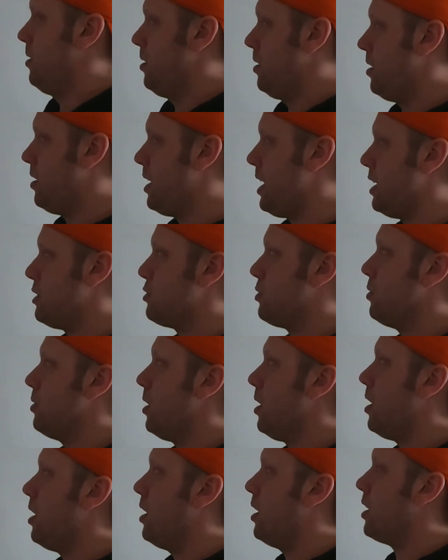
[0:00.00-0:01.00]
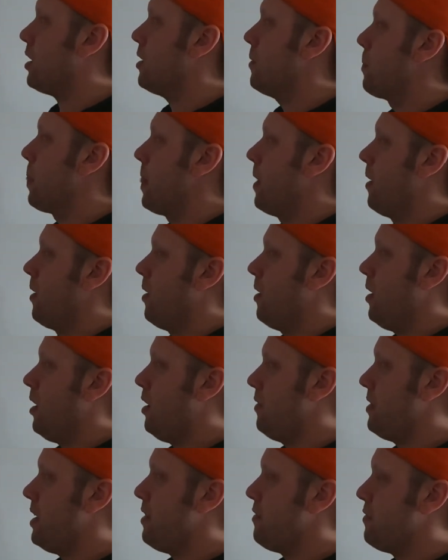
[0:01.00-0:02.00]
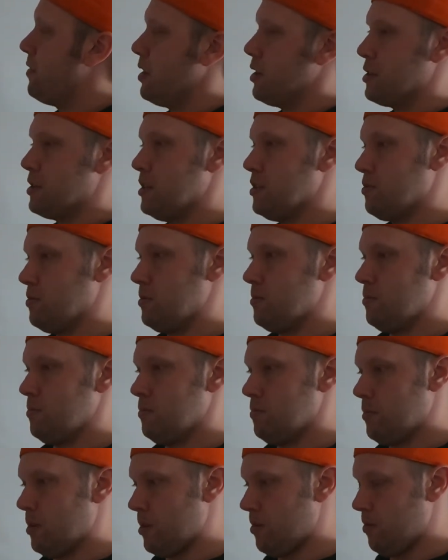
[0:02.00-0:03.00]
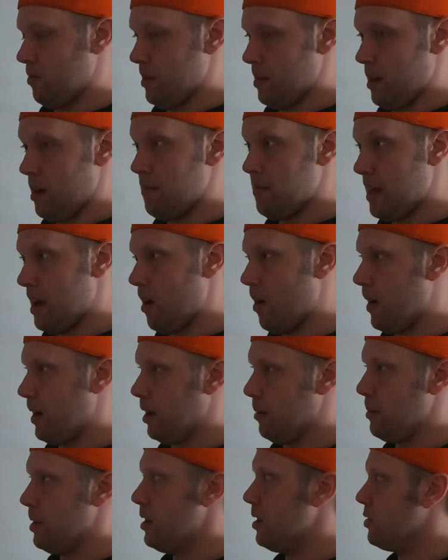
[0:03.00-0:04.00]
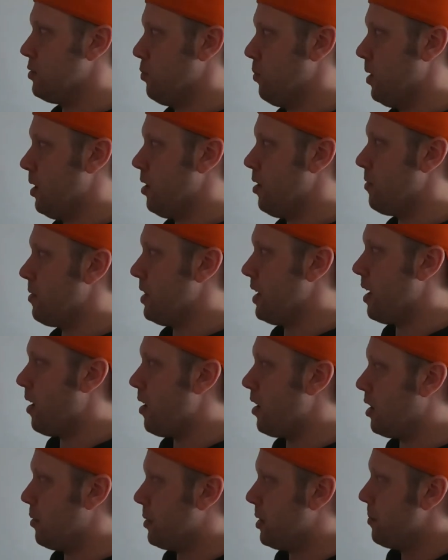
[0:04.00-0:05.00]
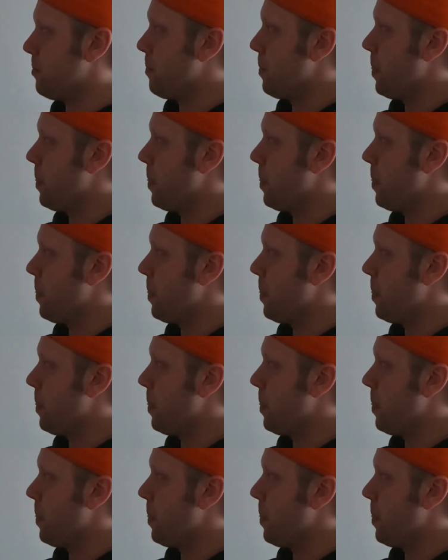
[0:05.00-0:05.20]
the natural log of that function is, or of that argument, is 1 over that argument.